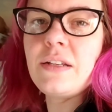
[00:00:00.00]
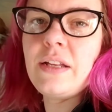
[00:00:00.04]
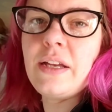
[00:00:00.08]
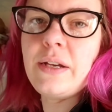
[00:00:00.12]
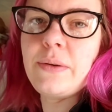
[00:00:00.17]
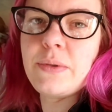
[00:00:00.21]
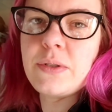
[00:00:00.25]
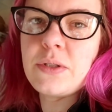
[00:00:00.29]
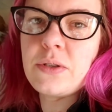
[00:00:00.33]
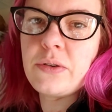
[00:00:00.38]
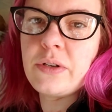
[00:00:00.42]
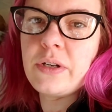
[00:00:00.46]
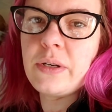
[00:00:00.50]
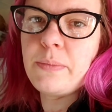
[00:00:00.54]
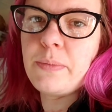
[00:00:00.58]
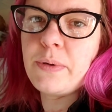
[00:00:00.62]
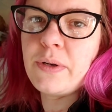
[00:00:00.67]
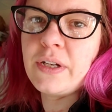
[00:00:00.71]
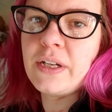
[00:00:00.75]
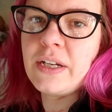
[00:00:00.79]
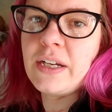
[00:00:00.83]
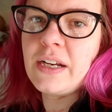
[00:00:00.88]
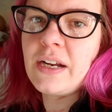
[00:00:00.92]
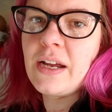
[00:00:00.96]
that until I was
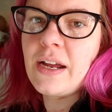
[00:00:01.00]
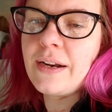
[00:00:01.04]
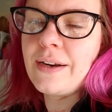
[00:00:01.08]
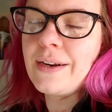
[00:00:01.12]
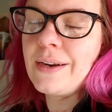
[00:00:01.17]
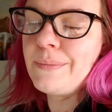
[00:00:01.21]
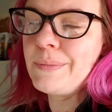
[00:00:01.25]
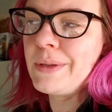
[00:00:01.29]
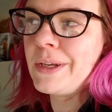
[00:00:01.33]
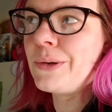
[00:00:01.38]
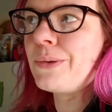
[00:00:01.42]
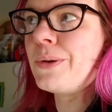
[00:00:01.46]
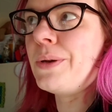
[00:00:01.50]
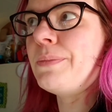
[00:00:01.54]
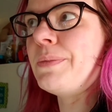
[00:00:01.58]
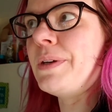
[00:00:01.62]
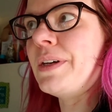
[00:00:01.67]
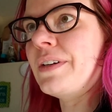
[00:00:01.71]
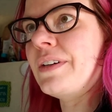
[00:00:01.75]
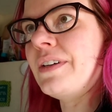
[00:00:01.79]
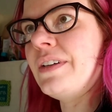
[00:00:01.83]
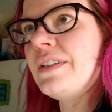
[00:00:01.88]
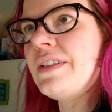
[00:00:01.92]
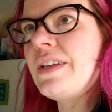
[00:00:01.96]
already putting it on, and I'm
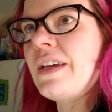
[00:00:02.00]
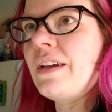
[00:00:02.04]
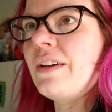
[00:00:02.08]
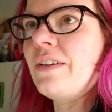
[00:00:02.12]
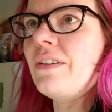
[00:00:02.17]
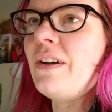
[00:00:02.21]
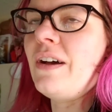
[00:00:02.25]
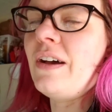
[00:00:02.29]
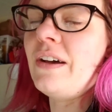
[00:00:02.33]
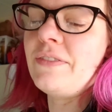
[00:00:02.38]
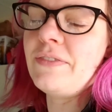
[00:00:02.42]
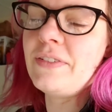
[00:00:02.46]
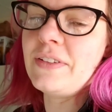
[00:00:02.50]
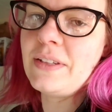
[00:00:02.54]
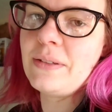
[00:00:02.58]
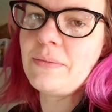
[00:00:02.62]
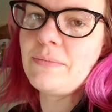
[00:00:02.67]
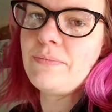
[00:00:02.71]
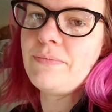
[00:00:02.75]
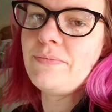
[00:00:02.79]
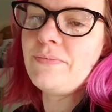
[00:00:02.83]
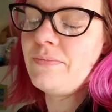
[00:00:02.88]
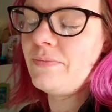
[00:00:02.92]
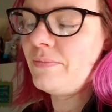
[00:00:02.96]
like, well, I'm not going to take it
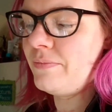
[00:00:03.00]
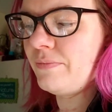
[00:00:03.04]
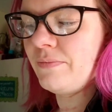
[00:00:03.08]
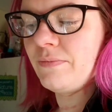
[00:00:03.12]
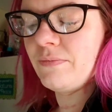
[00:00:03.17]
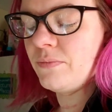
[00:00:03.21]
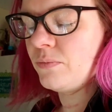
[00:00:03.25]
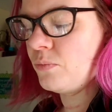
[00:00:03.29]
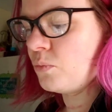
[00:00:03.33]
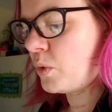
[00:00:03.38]
off, and then